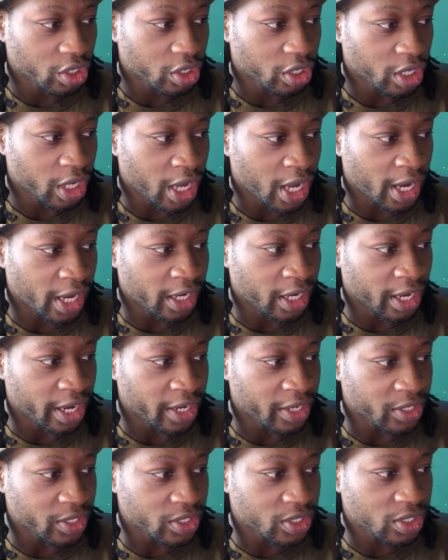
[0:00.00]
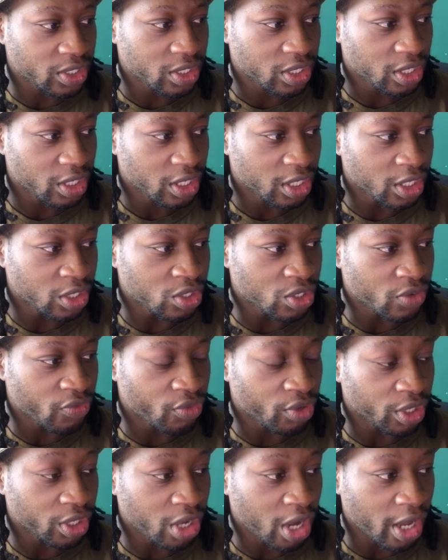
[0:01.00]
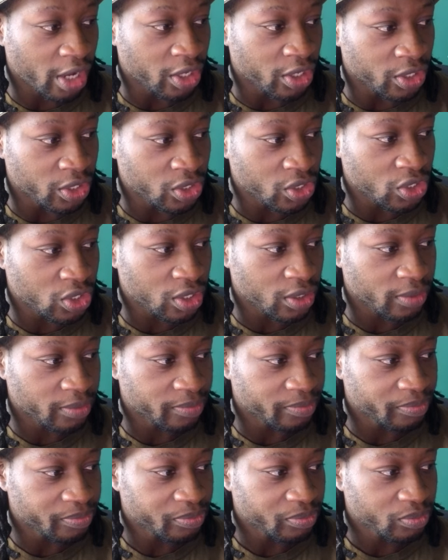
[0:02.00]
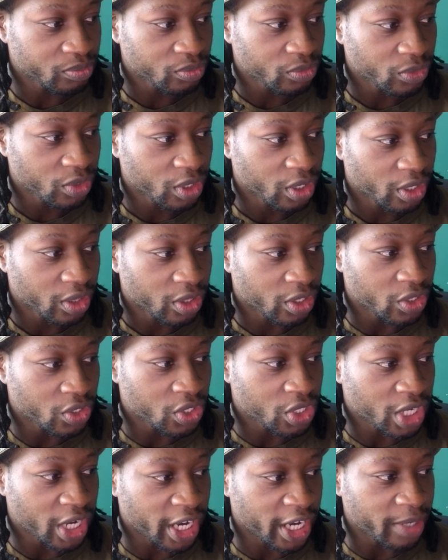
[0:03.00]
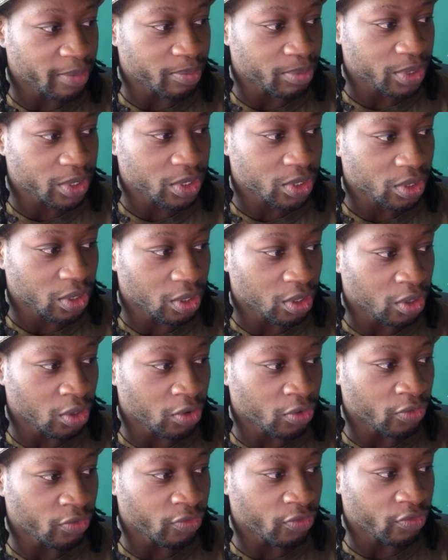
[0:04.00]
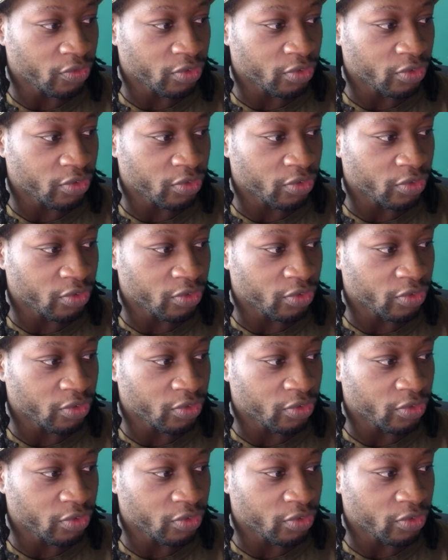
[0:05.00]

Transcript: highlights in different colors the types of